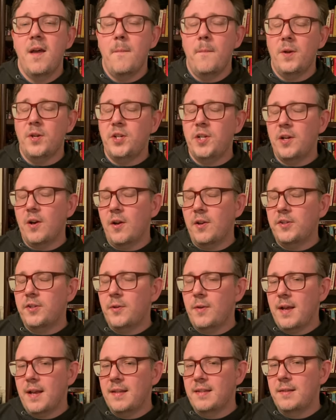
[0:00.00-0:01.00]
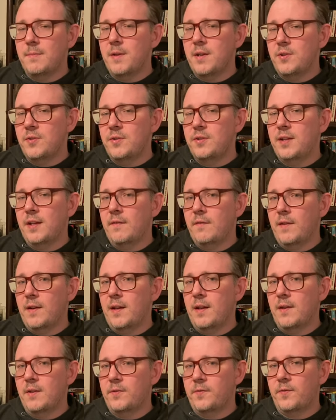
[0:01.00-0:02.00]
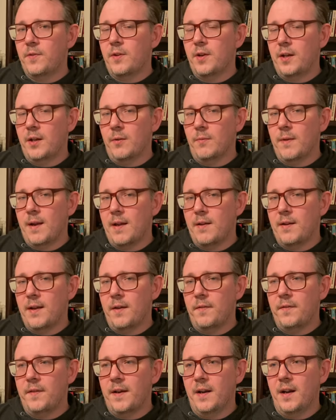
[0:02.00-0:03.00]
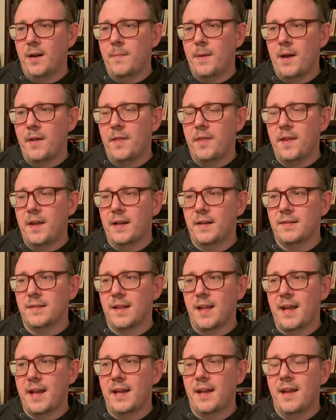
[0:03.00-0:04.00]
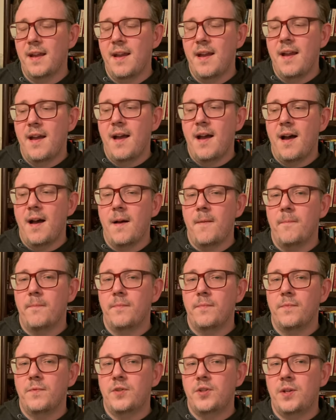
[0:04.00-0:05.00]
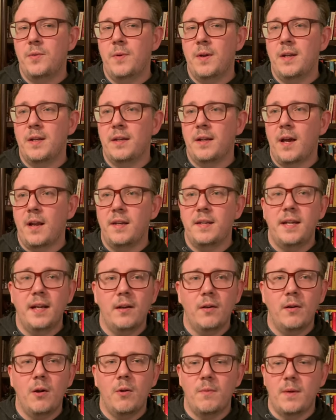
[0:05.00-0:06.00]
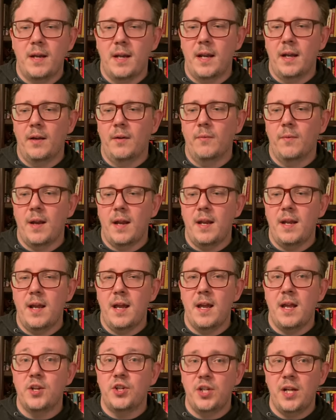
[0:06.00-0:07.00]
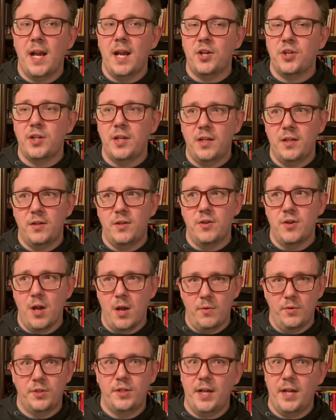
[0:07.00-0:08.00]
but she also has some interesting videos floating around out there about things like um, she went and got a tarot reading, right? And she actually knows